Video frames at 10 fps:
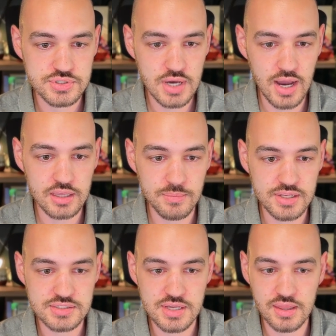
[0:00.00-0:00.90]

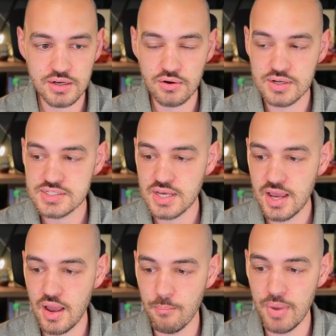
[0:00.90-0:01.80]
documents, and then you're going to
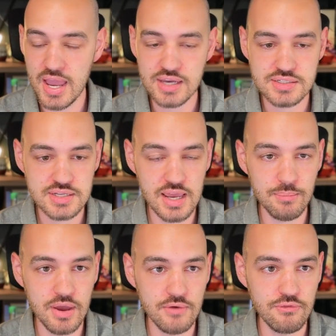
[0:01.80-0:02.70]
say bank
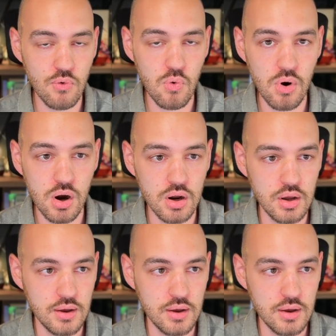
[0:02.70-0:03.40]
statement for